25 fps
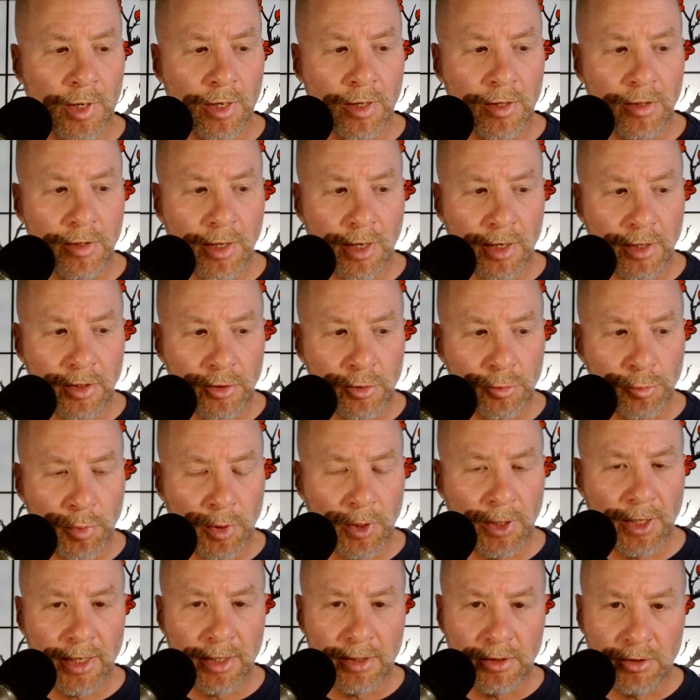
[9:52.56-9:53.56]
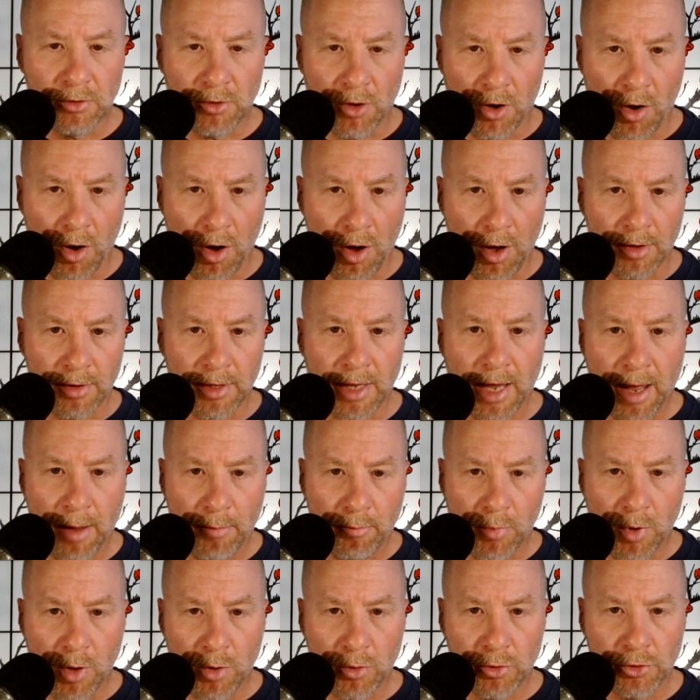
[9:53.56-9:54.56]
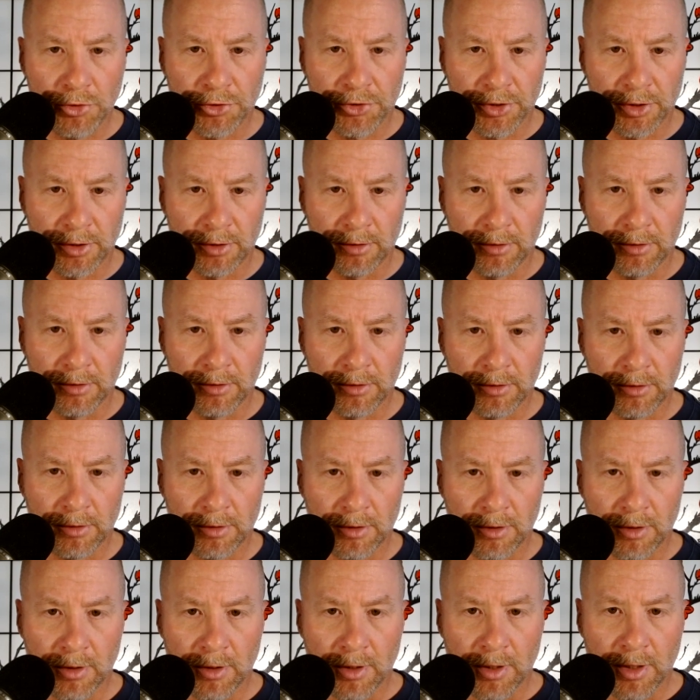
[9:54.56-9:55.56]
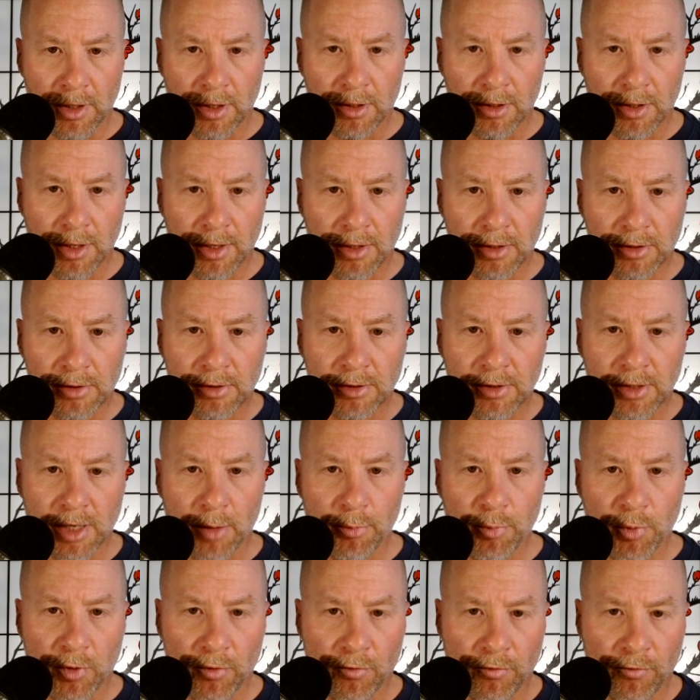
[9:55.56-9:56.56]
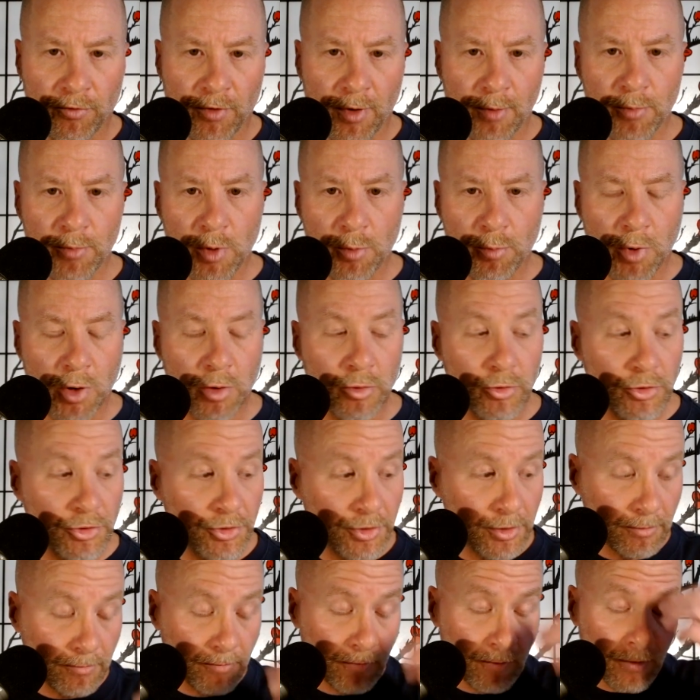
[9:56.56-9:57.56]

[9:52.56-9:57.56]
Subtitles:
that is placed on that motion that is separate from the motion.